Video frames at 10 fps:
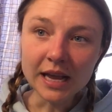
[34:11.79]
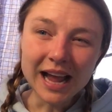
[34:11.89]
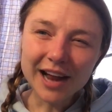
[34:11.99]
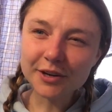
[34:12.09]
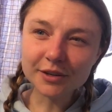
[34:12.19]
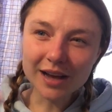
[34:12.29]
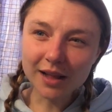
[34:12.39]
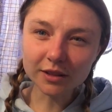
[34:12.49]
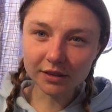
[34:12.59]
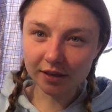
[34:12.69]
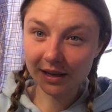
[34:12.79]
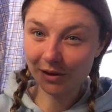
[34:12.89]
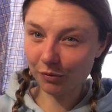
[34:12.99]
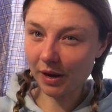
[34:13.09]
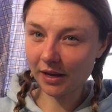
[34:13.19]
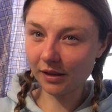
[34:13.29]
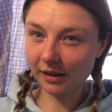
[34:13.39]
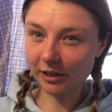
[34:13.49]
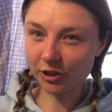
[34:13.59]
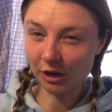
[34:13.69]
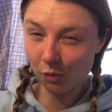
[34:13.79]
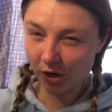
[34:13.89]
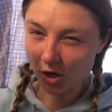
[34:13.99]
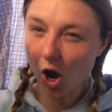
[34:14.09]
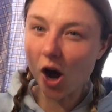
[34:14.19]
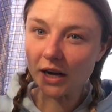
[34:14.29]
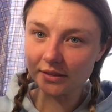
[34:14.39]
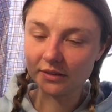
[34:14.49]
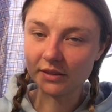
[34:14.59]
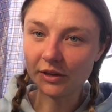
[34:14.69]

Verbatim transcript: And you're not looking at regulation and what causes it.